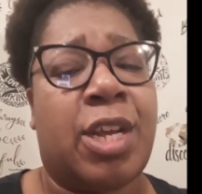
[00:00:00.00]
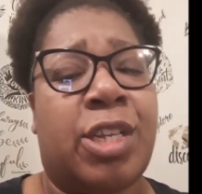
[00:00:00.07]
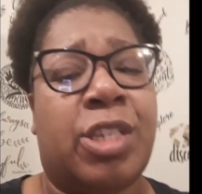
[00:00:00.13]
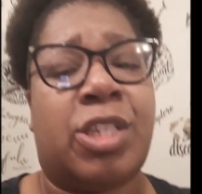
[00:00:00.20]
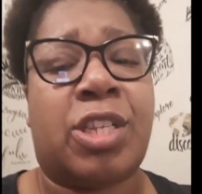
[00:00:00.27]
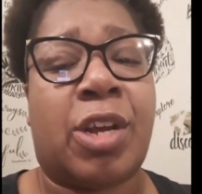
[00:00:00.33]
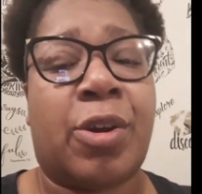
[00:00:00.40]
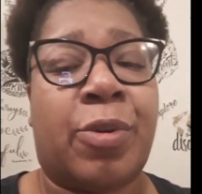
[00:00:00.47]

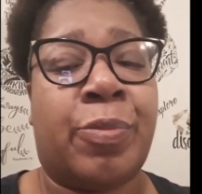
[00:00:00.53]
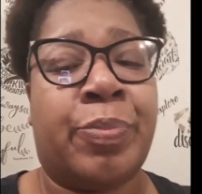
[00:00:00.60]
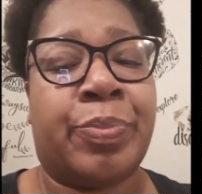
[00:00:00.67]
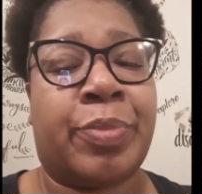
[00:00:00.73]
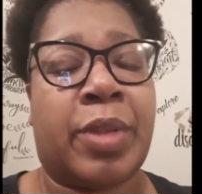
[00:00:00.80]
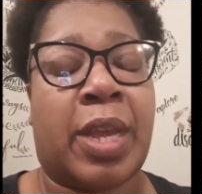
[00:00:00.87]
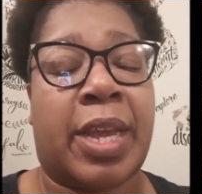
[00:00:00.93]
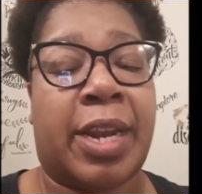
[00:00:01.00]
So
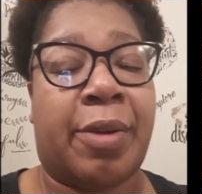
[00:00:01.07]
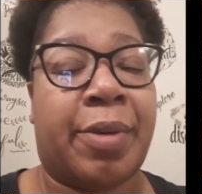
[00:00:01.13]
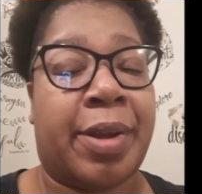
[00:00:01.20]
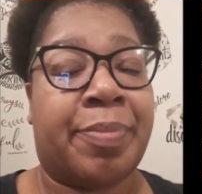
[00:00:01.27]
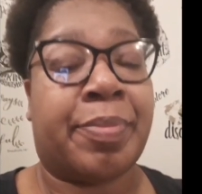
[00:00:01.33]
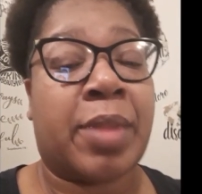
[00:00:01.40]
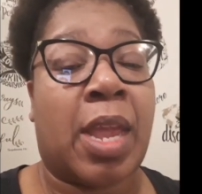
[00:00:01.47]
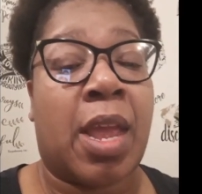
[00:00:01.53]
anyway,
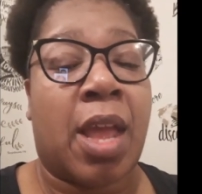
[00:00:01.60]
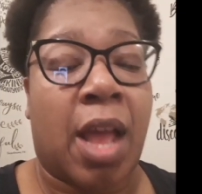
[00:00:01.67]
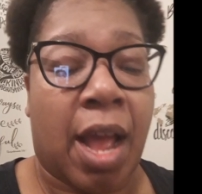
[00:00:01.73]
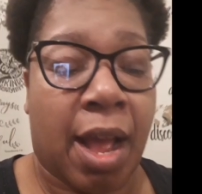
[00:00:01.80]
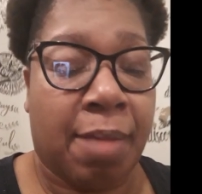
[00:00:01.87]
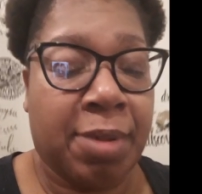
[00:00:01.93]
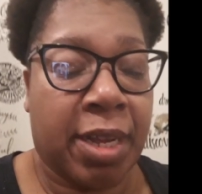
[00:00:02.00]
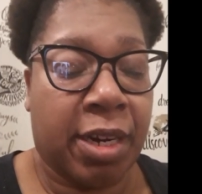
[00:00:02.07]

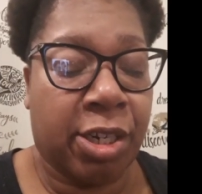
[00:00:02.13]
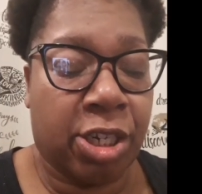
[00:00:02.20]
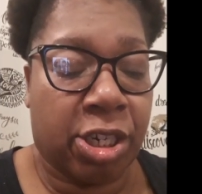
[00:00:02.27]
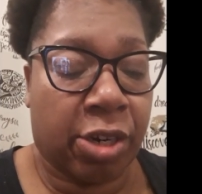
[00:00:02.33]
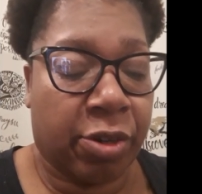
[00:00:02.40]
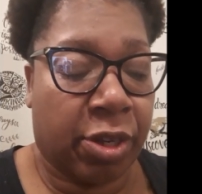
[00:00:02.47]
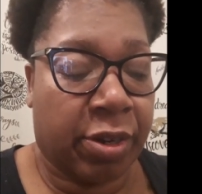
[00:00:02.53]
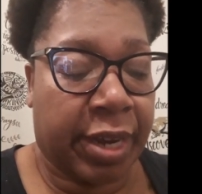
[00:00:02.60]
I'm going to
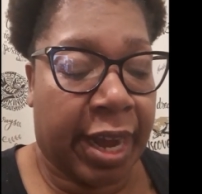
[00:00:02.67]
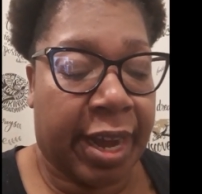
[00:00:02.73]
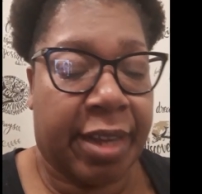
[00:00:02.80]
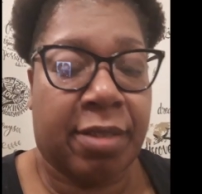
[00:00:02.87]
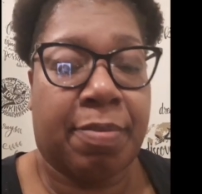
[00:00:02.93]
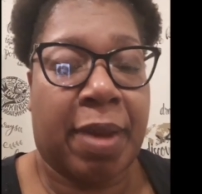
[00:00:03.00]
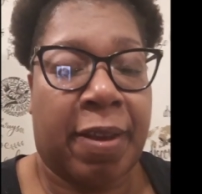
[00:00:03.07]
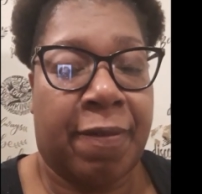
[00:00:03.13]
show you
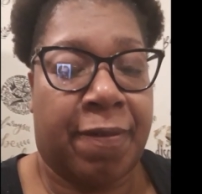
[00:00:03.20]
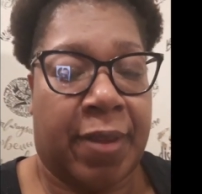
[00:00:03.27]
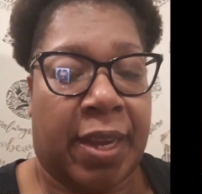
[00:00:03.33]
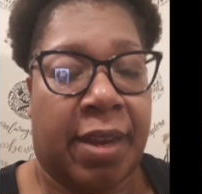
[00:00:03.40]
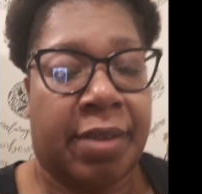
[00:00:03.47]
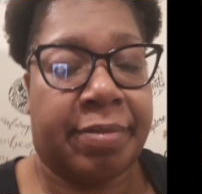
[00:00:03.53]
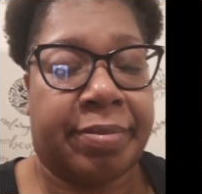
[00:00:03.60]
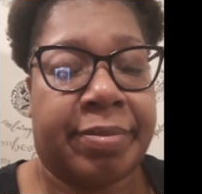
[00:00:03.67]
guys my
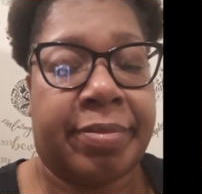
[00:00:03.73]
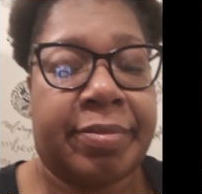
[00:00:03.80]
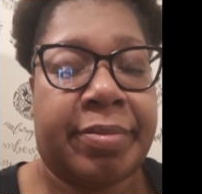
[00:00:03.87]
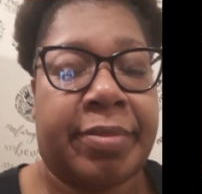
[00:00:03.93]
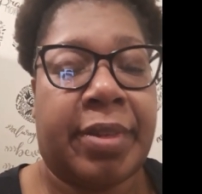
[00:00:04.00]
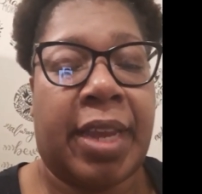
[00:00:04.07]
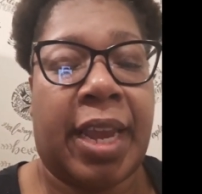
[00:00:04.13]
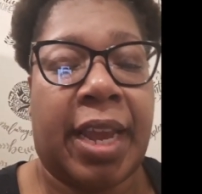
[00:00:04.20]
feet
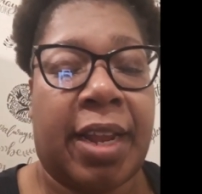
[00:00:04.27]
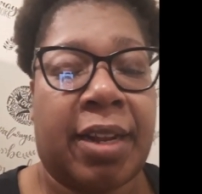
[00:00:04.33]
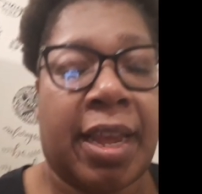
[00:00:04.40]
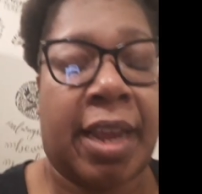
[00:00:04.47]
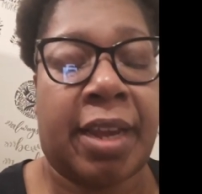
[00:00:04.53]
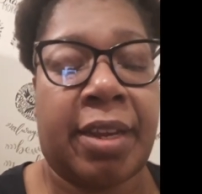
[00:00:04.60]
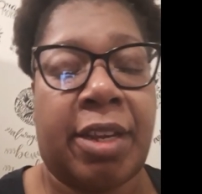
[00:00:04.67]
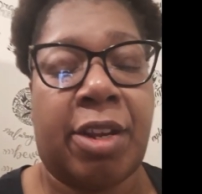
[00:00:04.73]
and
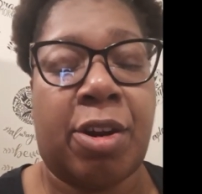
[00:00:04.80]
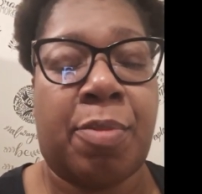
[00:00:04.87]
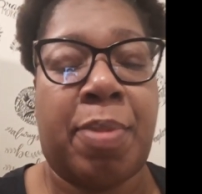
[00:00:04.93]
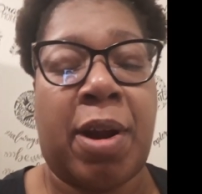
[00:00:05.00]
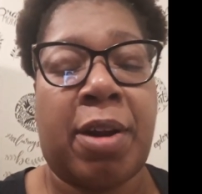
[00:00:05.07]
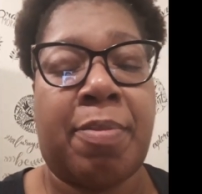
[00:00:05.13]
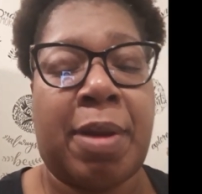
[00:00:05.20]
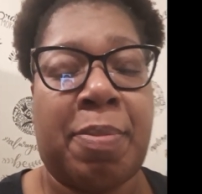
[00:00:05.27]
like, you know,
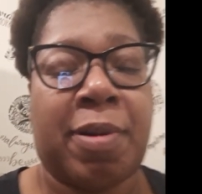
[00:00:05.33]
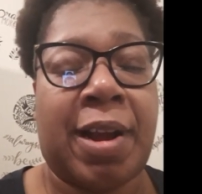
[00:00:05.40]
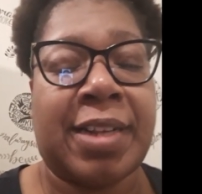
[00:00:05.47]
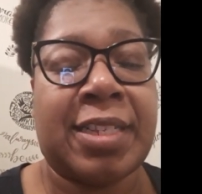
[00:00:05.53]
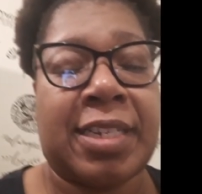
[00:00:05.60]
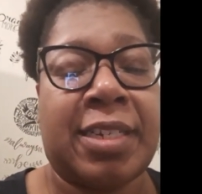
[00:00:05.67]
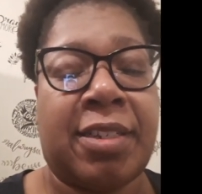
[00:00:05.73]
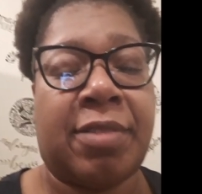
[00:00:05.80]
part of my
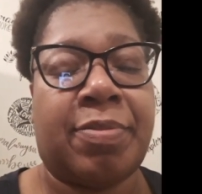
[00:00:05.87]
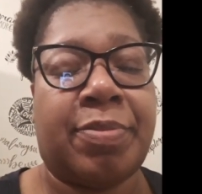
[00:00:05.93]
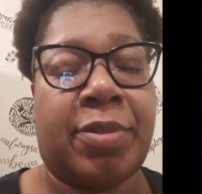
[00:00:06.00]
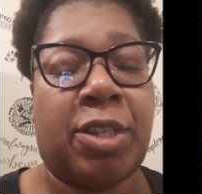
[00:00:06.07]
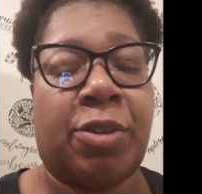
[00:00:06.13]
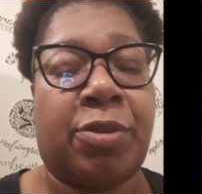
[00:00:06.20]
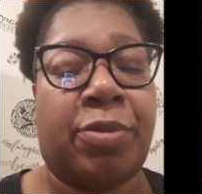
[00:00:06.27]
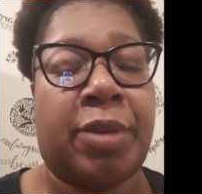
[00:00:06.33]
process.
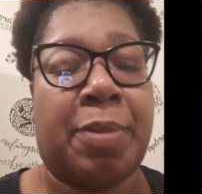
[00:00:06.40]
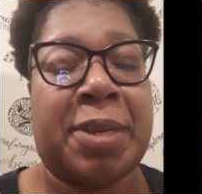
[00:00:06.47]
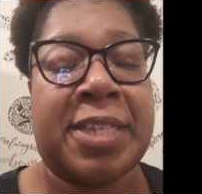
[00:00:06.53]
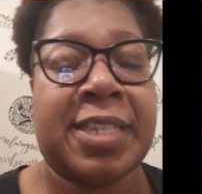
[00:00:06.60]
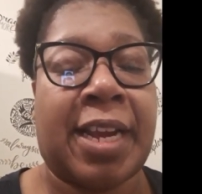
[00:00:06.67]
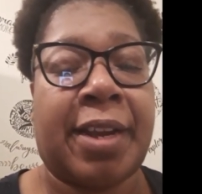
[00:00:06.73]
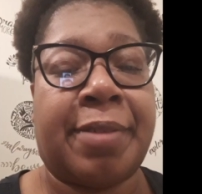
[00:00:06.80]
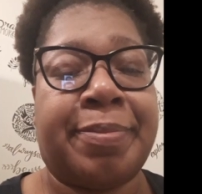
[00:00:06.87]
So give me a
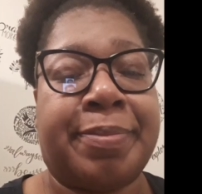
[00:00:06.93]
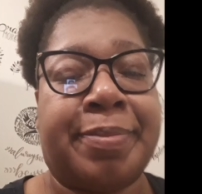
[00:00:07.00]
second.